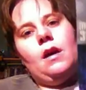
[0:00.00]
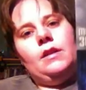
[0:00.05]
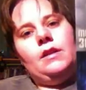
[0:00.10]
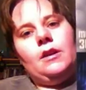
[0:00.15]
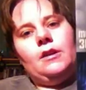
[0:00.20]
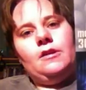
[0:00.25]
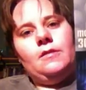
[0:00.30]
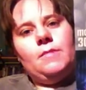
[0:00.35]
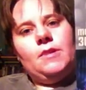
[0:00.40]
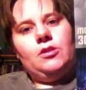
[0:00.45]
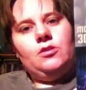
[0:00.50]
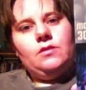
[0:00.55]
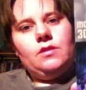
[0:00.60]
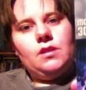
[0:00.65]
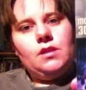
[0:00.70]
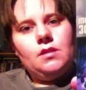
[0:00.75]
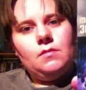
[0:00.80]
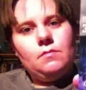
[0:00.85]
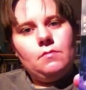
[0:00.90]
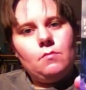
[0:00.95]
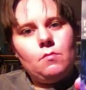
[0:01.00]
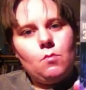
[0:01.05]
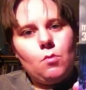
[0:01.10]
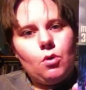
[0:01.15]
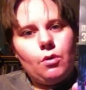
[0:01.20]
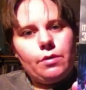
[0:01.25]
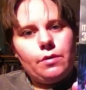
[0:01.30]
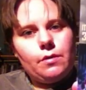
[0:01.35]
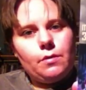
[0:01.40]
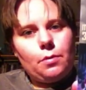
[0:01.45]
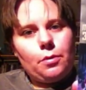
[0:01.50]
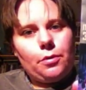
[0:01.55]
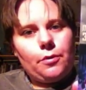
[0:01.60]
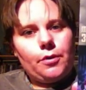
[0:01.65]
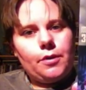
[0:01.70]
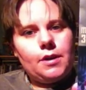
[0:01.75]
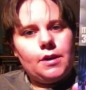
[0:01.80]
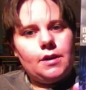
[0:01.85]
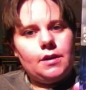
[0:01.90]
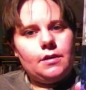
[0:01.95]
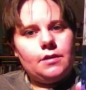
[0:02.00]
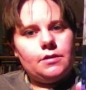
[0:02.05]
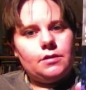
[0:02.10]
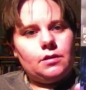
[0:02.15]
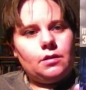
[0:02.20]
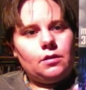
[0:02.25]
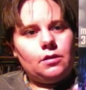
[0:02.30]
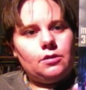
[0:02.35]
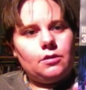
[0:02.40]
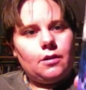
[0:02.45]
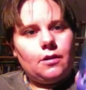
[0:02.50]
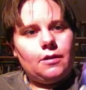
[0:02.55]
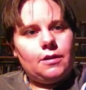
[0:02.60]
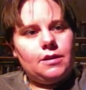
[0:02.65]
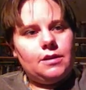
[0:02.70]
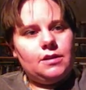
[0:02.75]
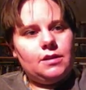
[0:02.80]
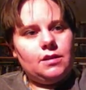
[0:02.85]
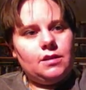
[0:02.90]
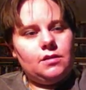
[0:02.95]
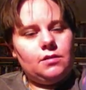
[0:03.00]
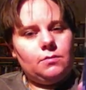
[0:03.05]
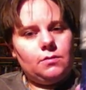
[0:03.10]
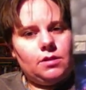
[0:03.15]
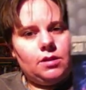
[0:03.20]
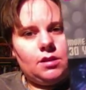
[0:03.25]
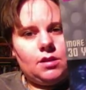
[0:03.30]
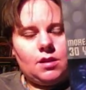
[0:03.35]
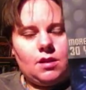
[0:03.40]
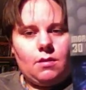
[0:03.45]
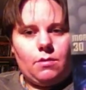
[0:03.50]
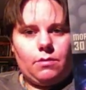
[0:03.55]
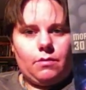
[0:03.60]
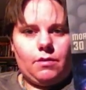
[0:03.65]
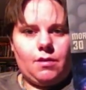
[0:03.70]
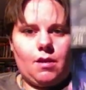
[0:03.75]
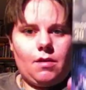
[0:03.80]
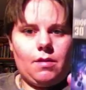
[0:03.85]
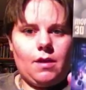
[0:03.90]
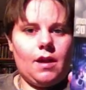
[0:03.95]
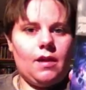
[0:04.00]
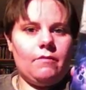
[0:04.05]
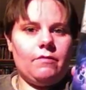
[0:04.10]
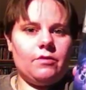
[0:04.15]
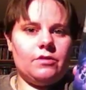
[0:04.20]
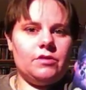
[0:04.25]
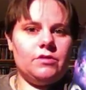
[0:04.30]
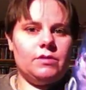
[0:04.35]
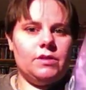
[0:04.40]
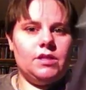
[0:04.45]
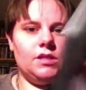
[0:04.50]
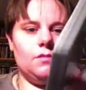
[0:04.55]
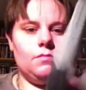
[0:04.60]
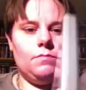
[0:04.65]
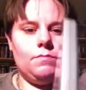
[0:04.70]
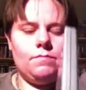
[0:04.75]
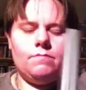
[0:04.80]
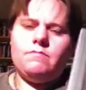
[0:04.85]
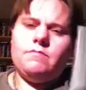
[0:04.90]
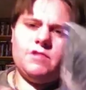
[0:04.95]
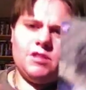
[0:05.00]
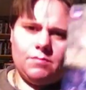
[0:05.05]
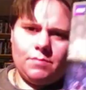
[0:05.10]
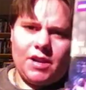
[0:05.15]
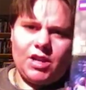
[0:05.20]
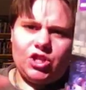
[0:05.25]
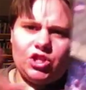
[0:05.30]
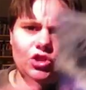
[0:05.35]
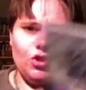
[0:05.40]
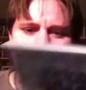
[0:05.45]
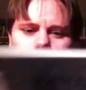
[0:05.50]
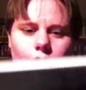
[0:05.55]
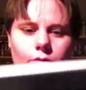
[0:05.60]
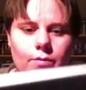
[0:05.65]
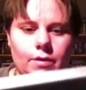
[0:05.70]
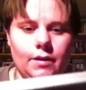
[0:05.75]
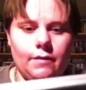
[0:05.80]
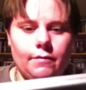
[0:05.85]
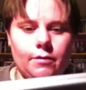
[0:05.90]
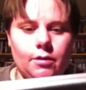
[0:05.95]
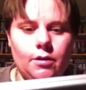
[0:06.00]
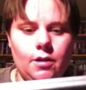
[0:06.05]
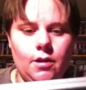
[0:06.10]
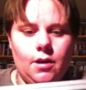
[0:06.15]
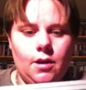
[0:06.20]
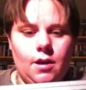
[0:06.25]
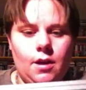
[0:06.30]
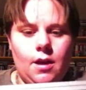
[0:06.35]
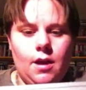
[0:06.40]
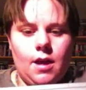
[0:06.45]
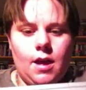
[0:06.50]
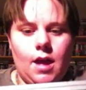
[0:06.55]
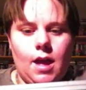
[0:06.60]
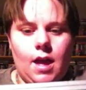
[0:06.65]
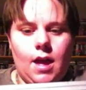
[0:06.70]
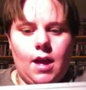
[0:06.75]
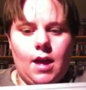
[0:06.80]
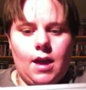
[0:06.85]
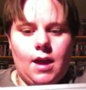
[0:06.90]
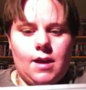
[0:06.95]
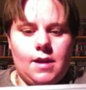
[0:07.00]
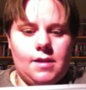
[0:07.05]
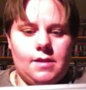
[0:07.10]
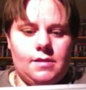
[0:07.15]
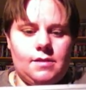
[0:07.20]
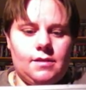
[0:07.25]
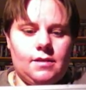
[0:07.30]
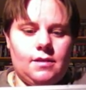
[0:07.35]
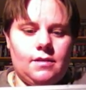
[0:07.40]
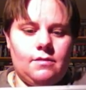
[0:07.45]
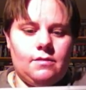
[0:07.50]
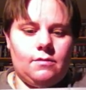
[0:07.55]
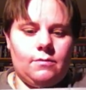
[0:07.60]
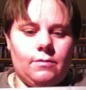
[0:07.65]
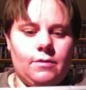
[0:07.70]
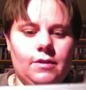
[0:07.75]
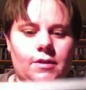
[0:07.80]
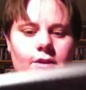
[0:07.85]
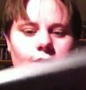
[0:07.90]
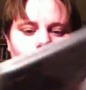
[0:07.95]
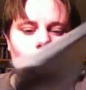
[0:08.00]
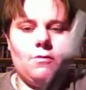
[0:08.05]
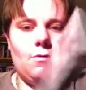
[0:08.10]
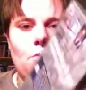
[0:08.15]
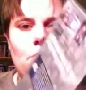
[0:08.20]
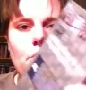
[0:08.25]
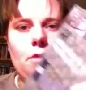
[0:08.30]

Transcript: documentary, More Than 30 Years in the TARDIS. This was the 30th anniversary special or whatever. And the really cool